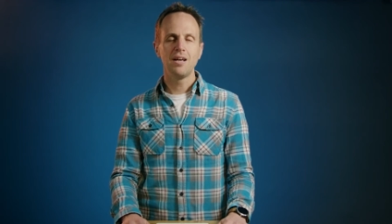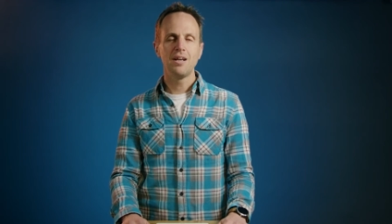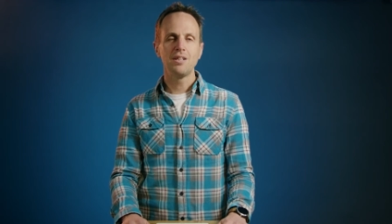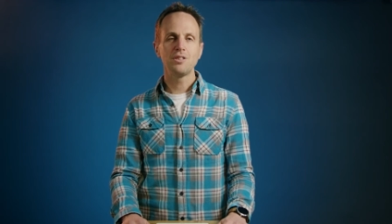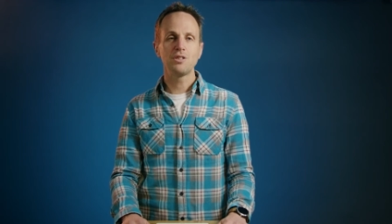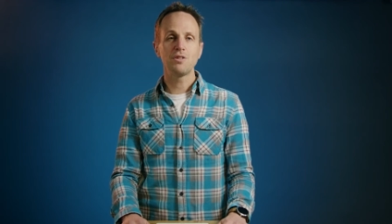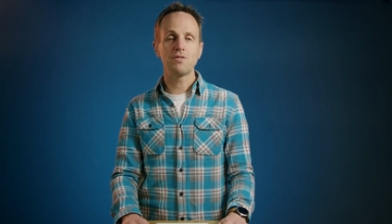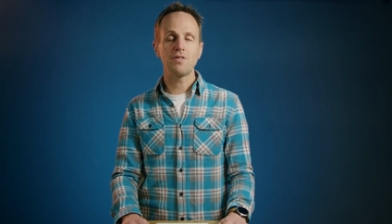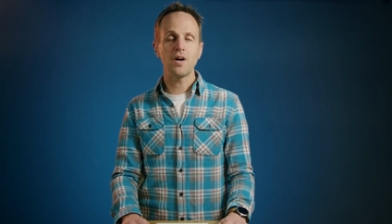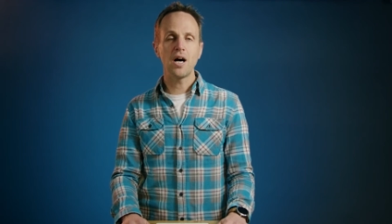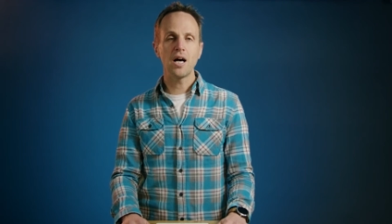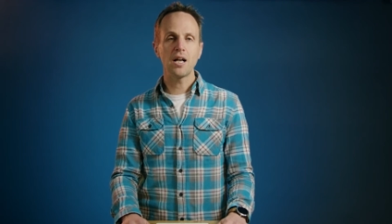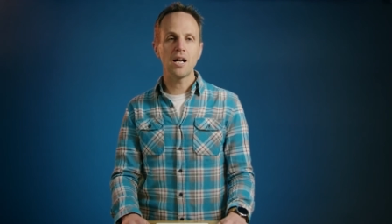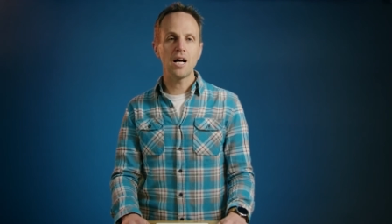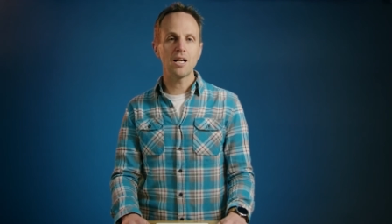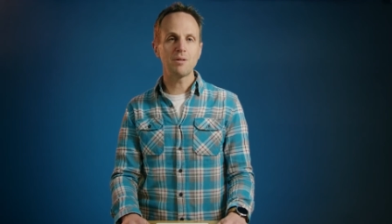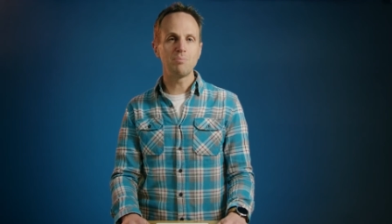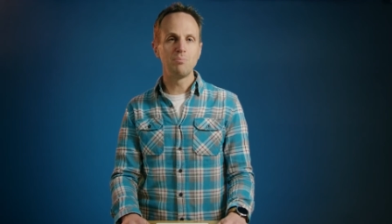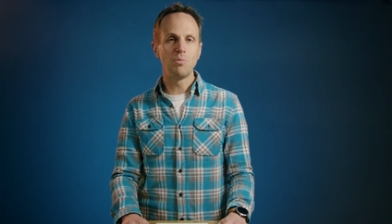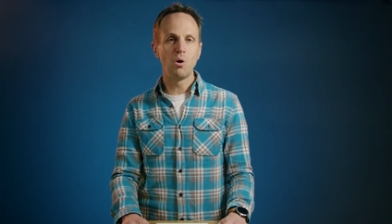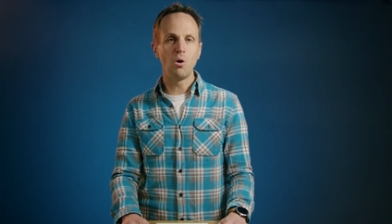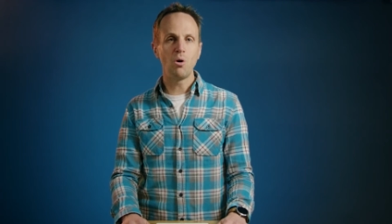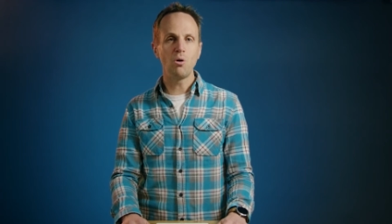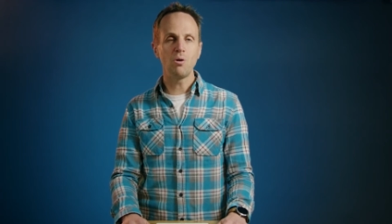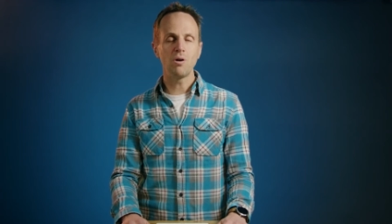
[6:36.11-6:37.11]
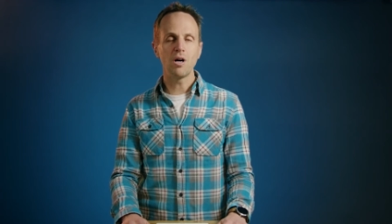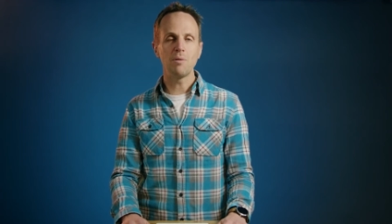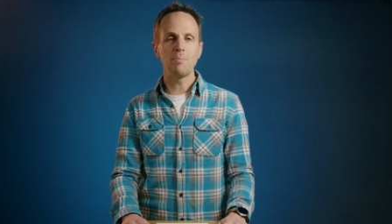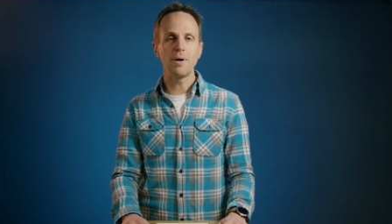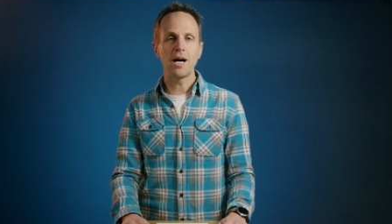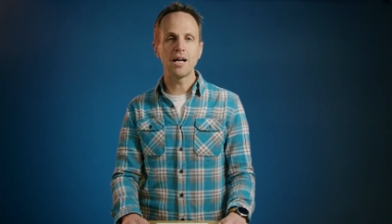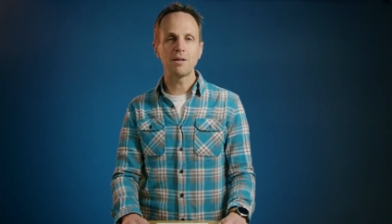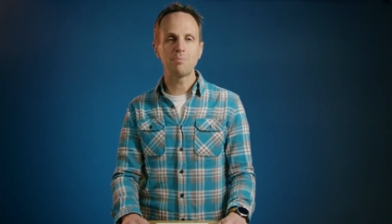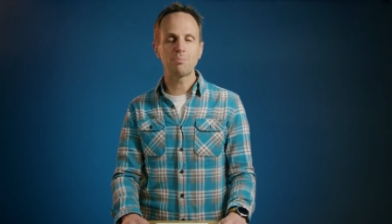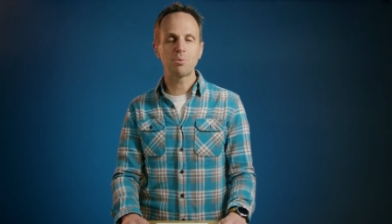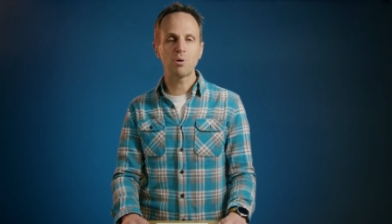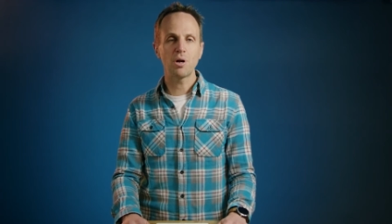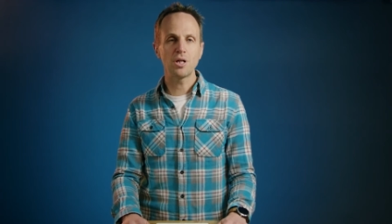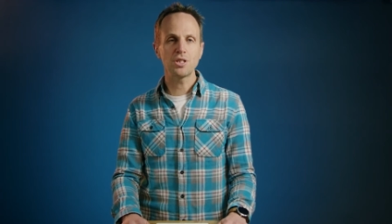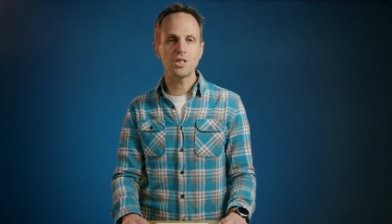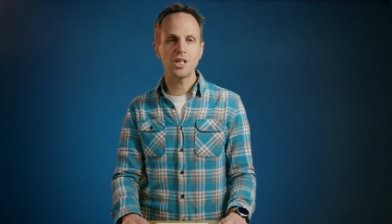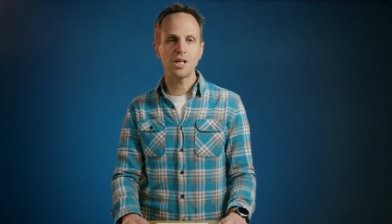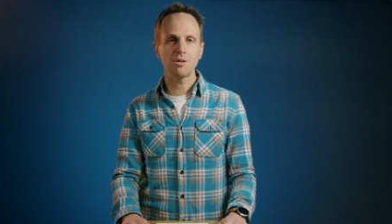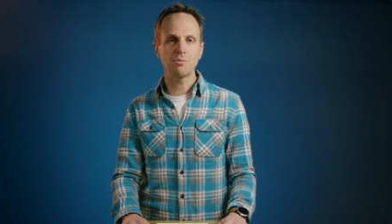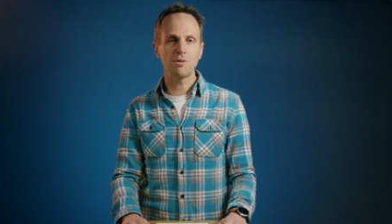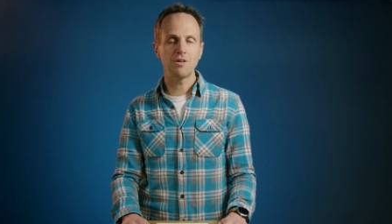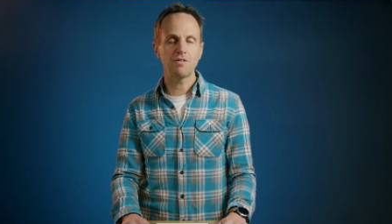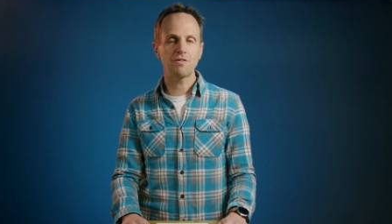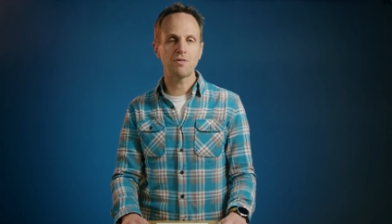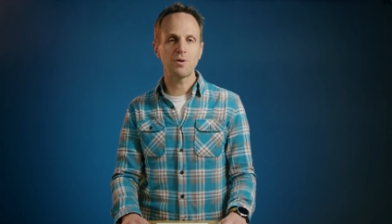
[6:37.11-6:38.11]
To find out more about
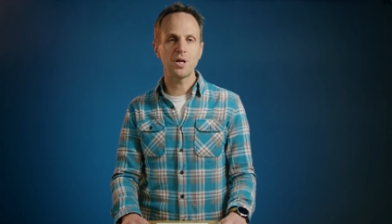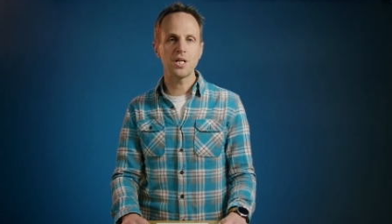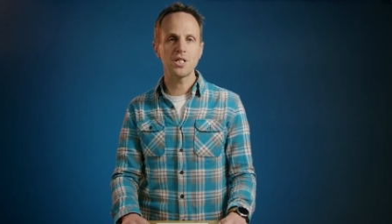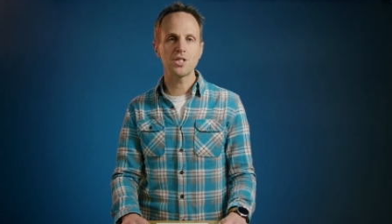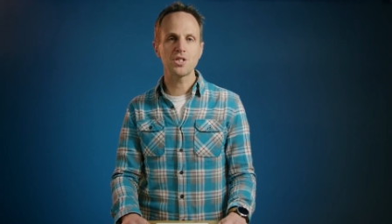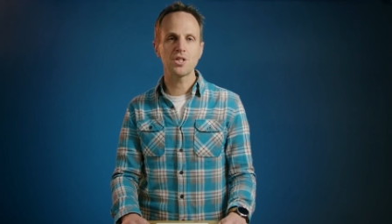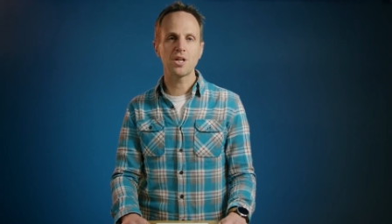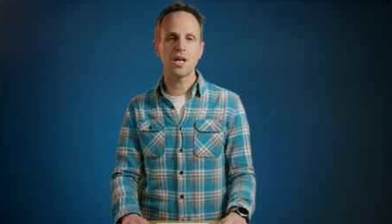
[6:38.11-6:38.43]
Project Refresh,